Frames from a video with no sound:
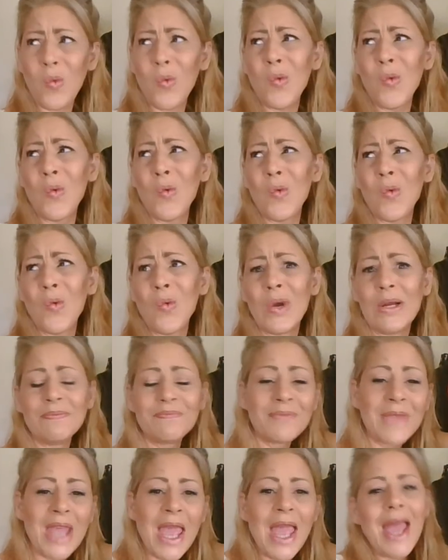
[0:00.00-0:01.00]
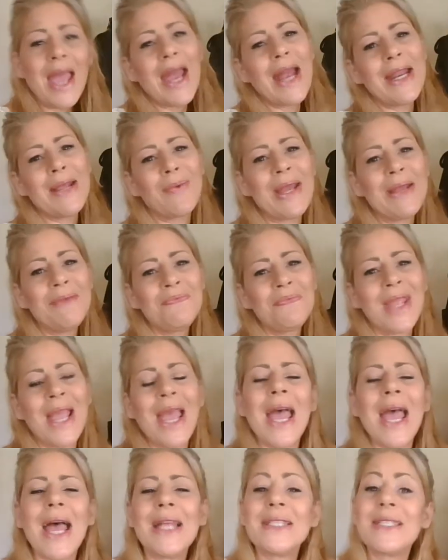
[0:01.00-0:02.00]
Ooh. Anyway,
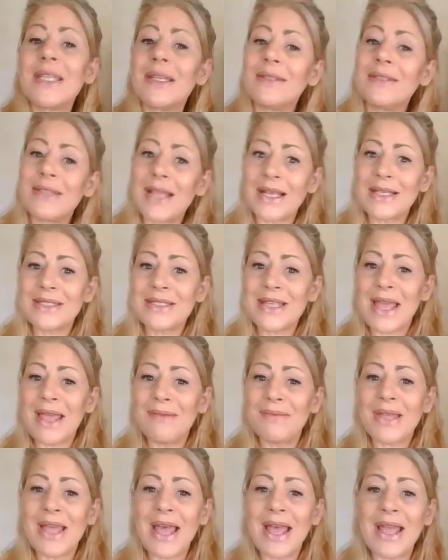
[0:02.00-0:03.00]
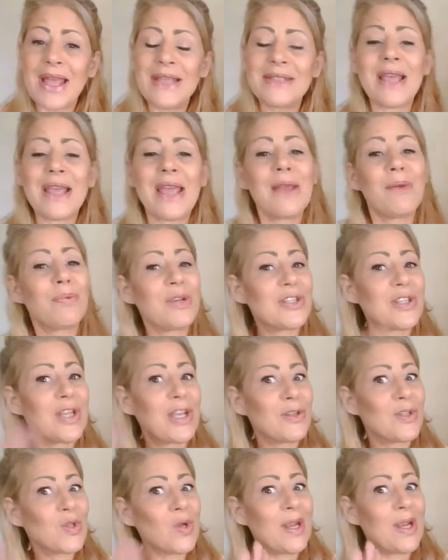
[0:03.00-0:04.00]
until next time, guys, I
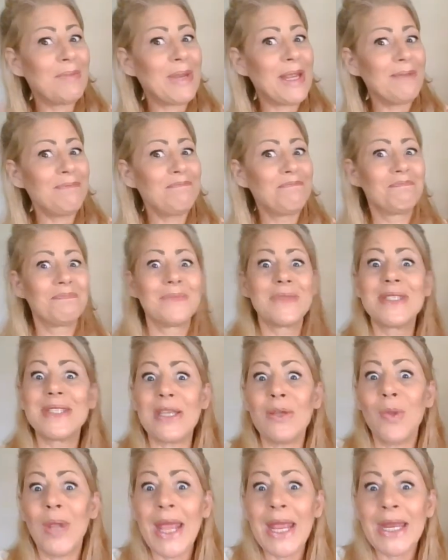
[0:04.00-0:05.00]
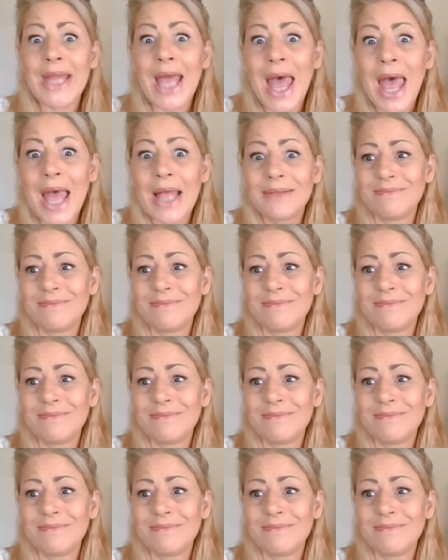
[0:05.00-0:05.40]
appreciate you joining me. See you later.